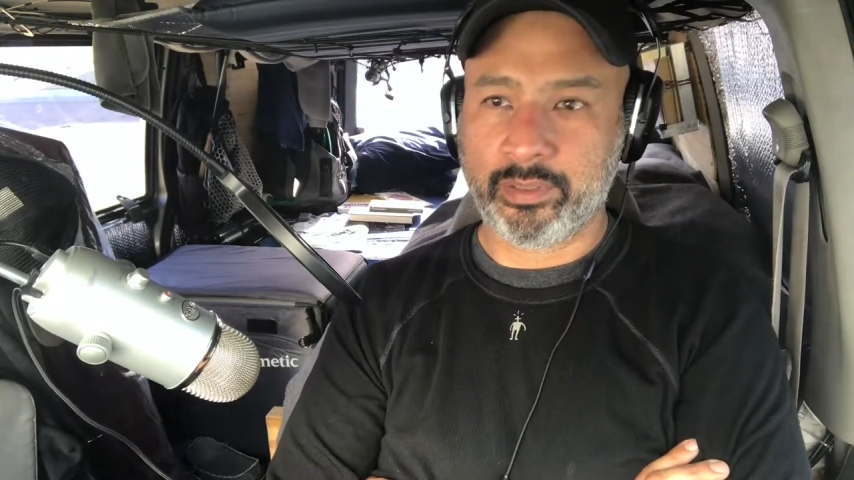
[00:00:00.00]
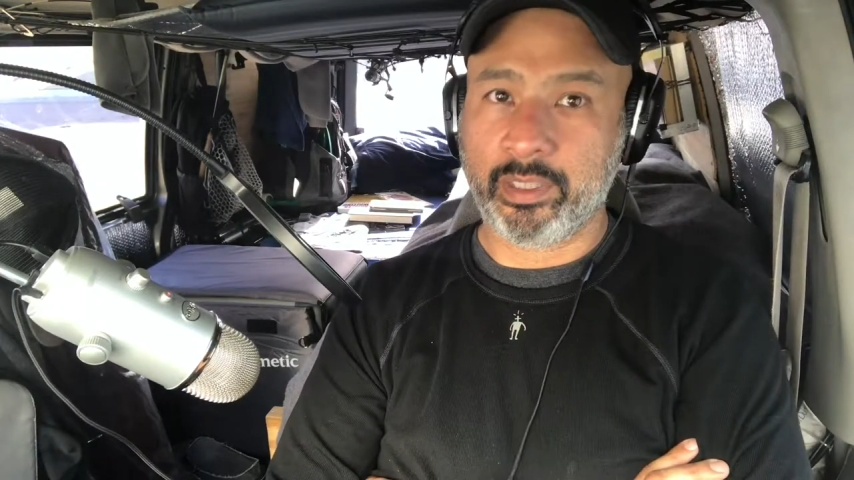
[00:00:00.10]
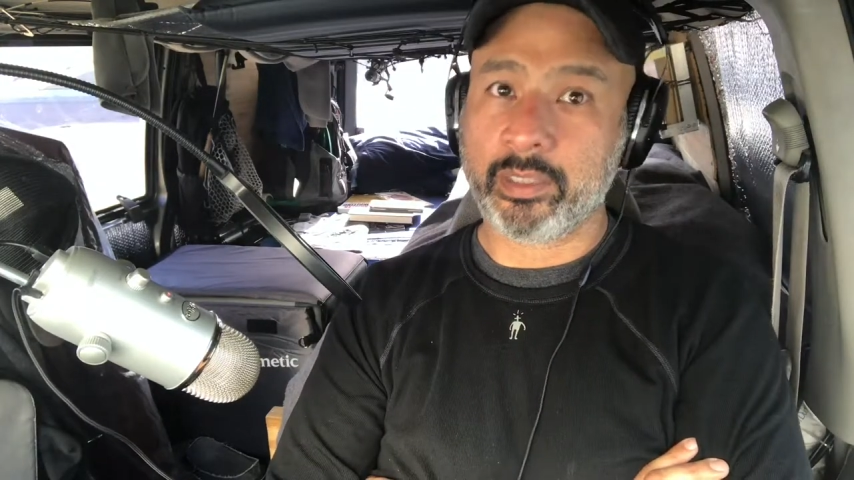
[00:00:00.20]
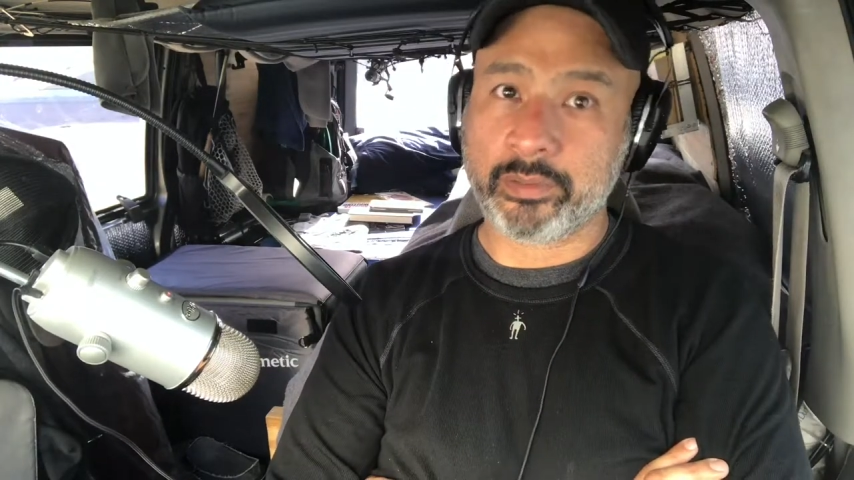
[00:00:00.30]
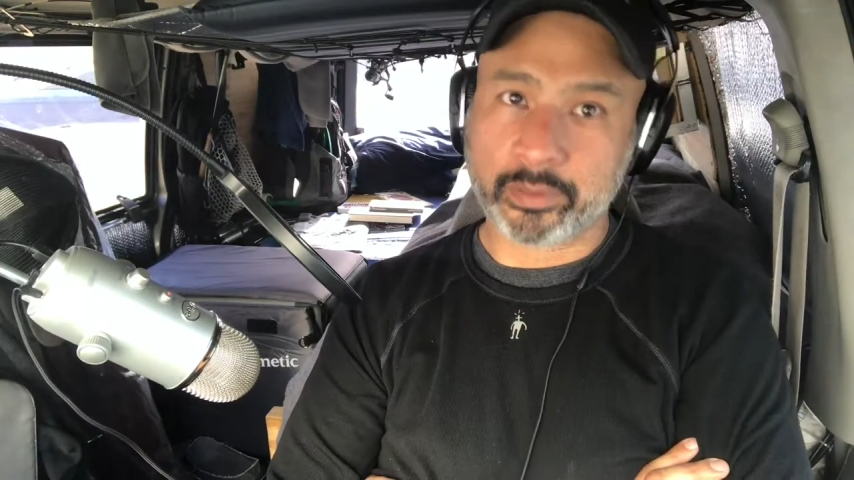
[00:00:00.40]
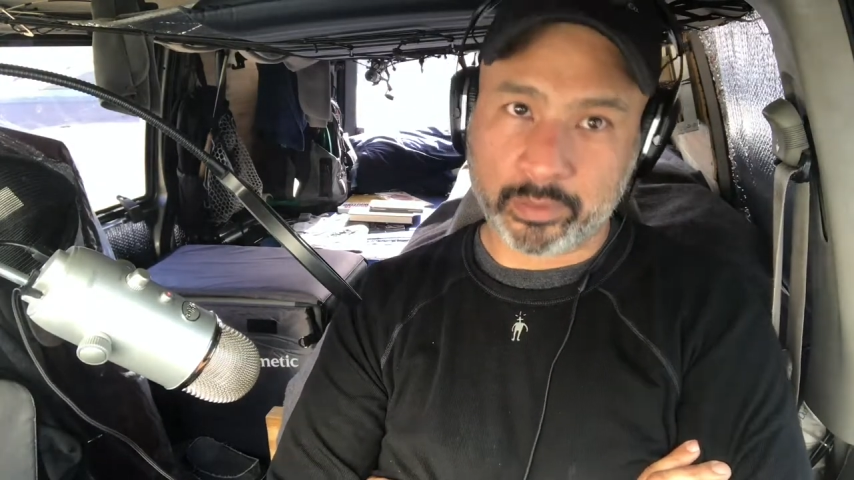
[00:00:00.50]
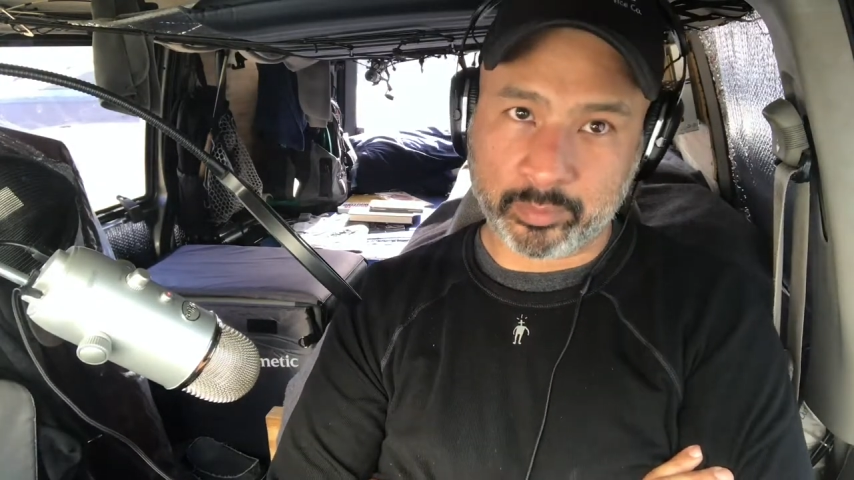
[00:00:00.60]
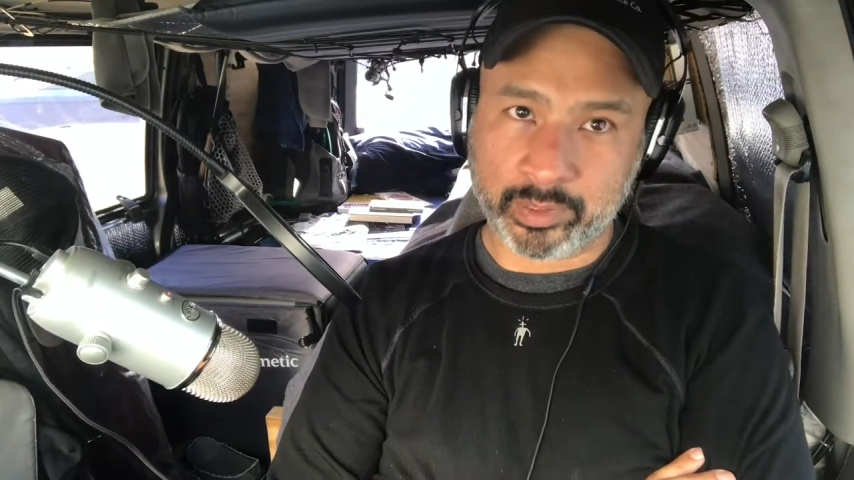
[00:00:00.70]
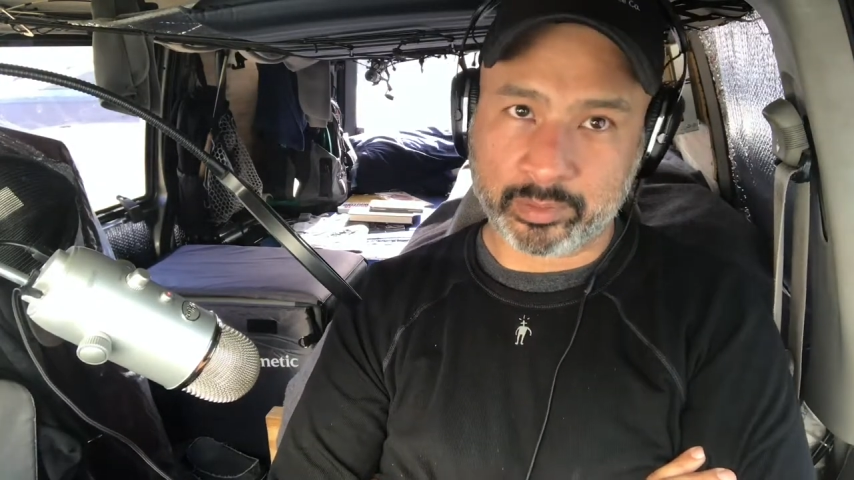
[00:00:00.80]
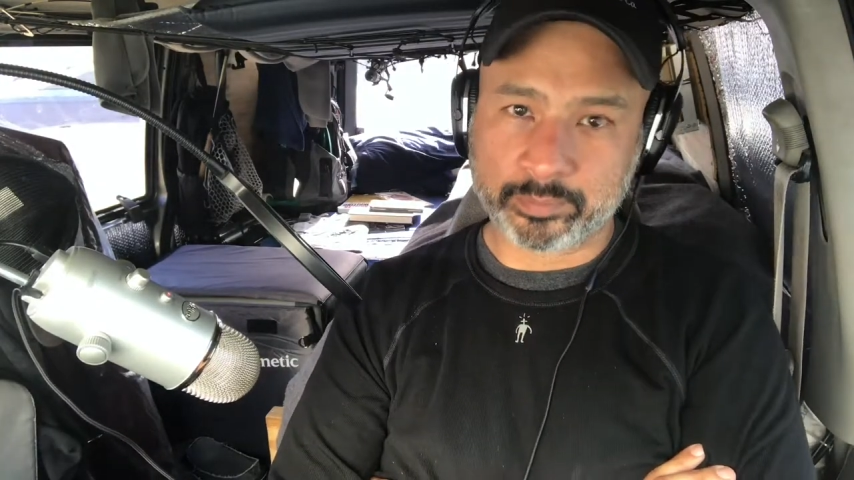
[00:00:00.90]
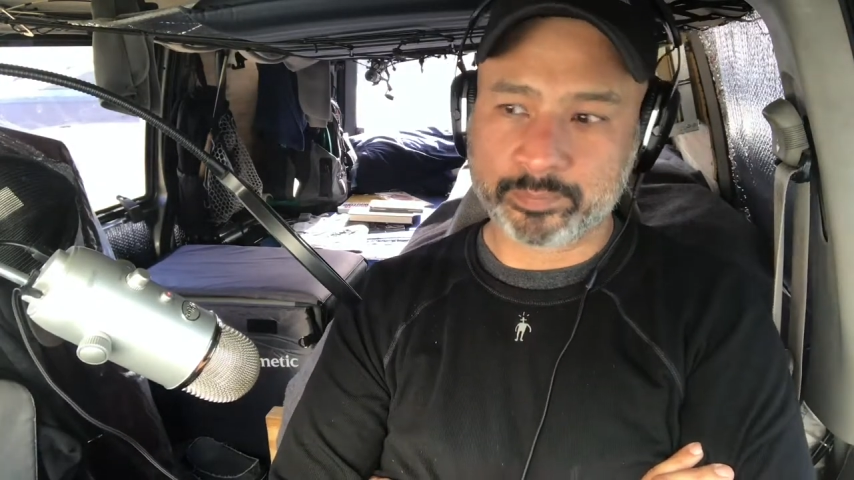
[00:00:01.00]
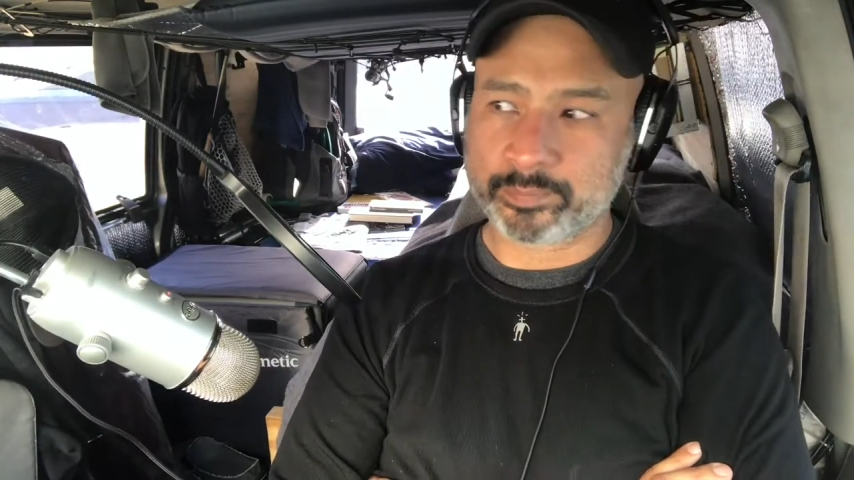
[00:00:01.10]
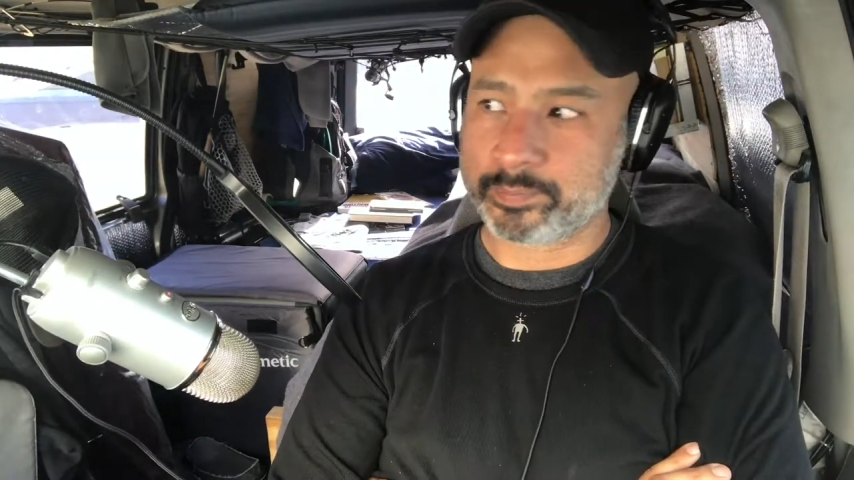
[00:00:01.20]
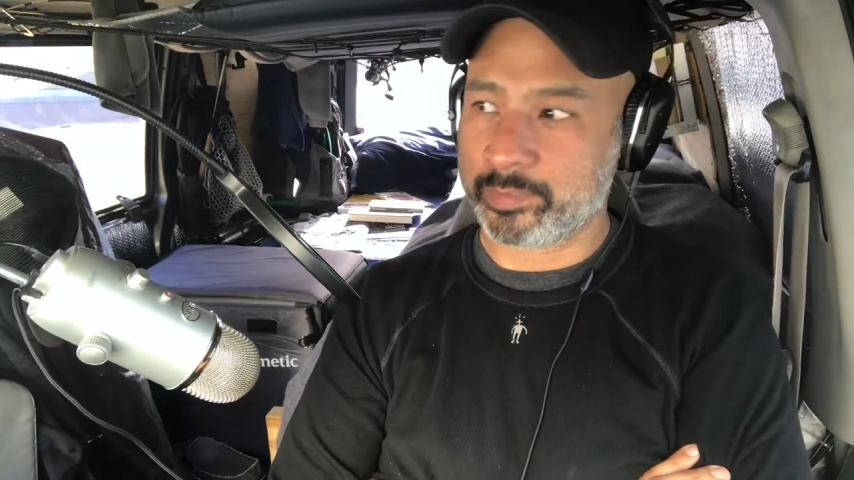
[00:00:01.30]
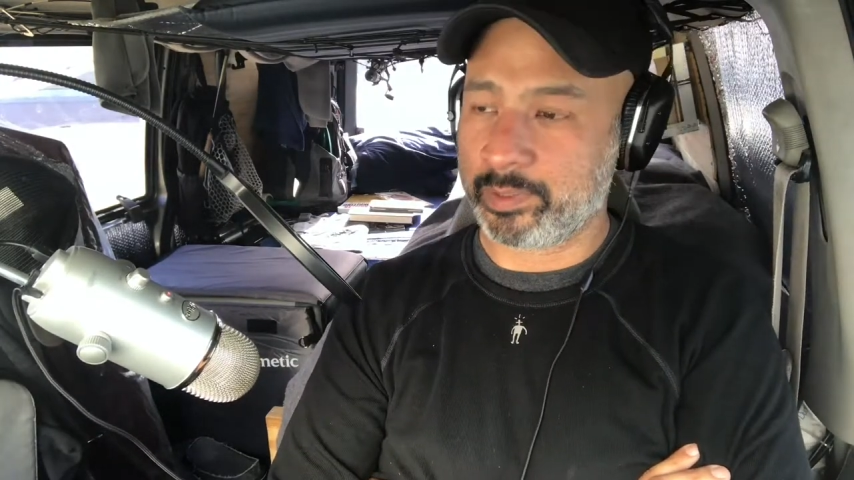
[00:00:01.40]
and you're going to make them
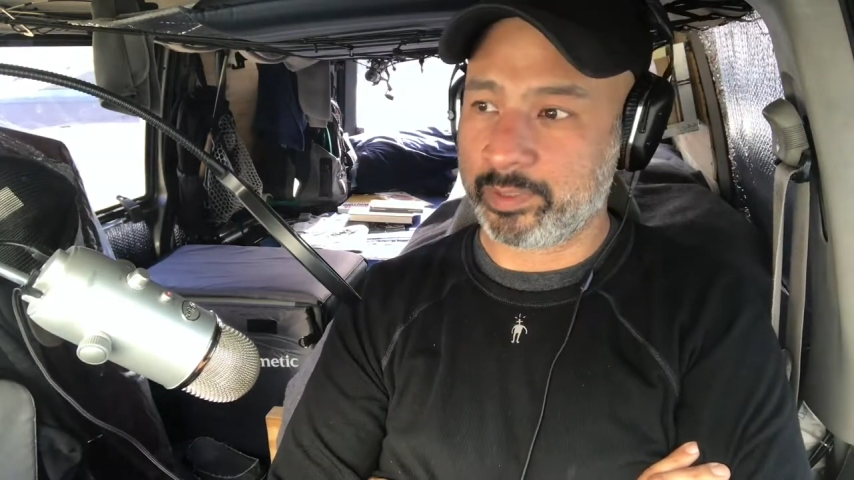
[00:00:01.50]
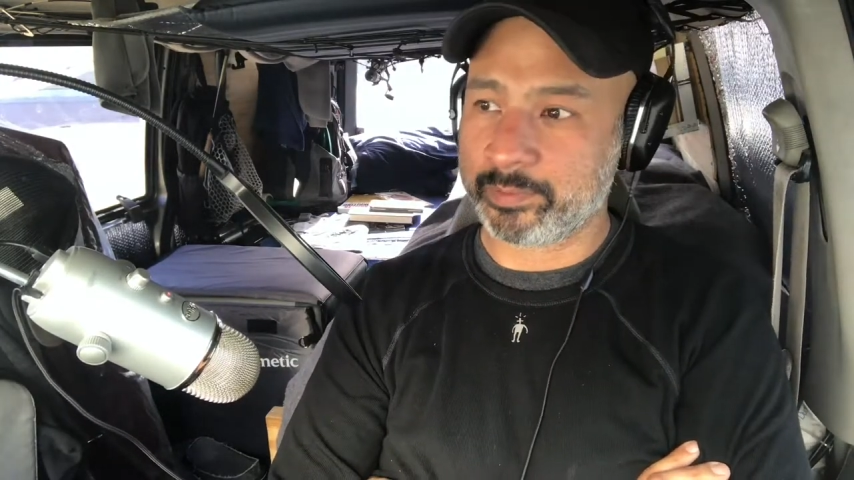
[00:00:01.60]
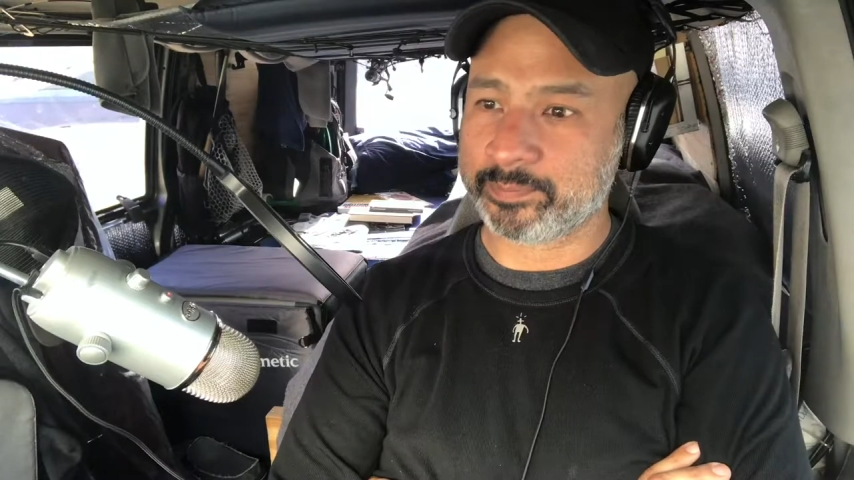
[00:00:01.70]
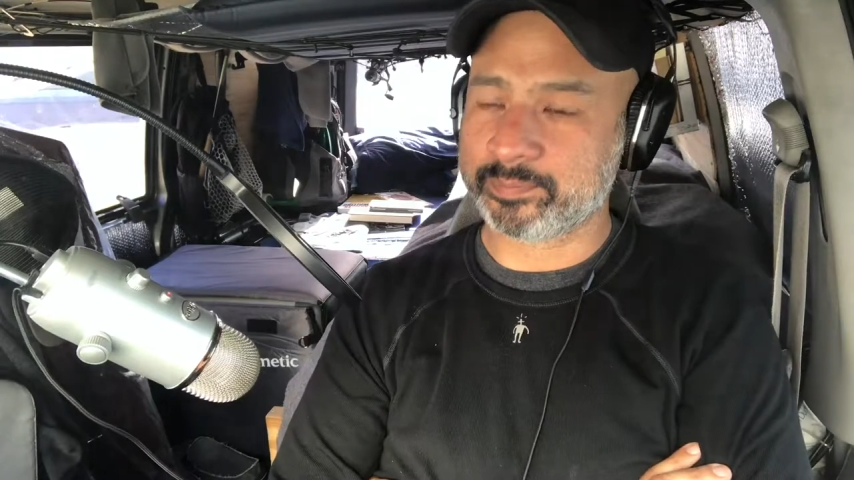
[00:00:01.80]
all right